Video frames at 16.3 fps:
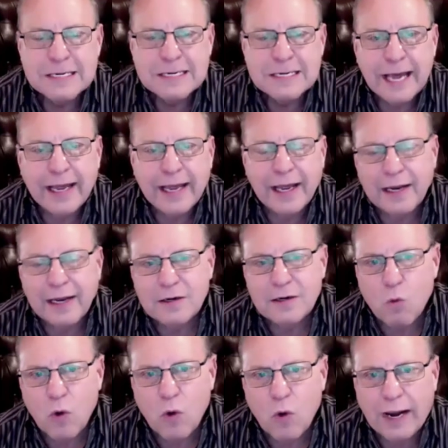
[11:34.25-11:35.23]
And
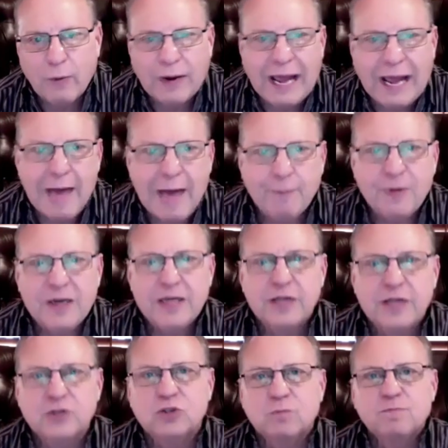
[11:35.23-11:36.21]
what happened
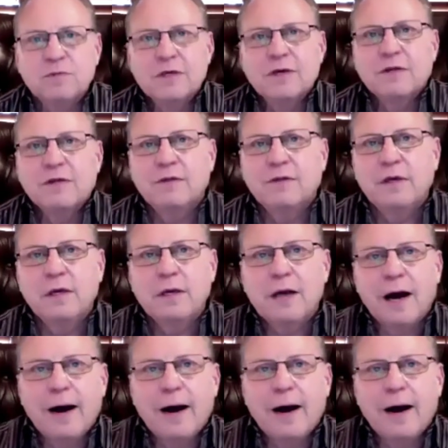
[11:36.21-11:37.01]
is the